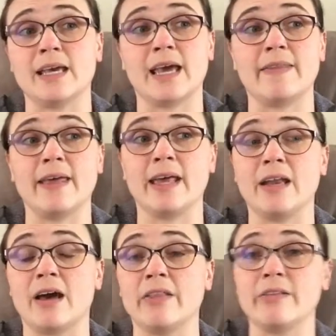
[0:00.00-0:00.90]
and then
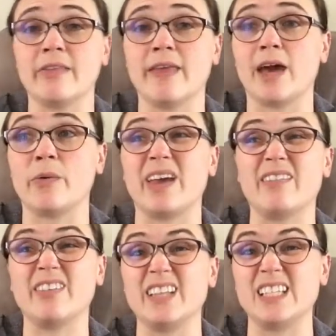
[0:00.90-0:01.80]
other than that, we haven't
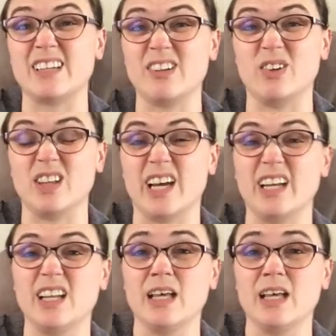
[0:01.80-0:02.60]
really done a whole lot